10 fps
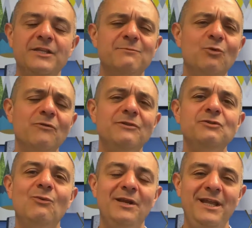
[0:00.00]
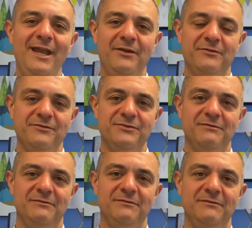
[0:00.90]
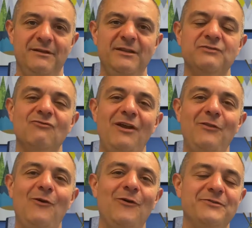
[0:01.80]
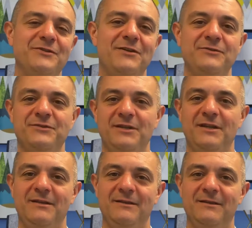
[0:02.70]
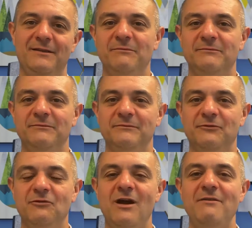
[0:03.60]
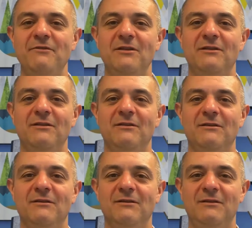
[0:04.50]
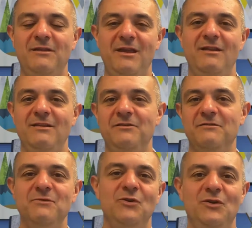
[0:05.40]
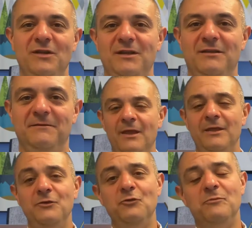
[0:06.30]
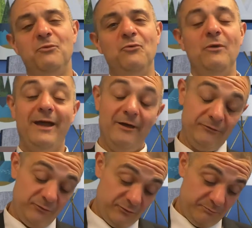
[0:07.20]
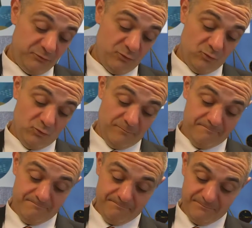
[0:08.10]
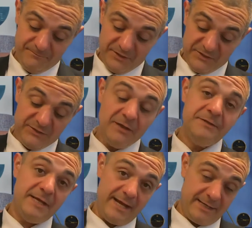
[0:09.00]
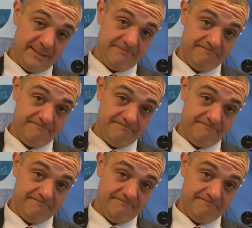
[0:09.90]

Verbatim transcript: It's more than 20 acres. It's right in the heart of Center City. Private, gated community. Indoor pool, outdoor pool, sun deck,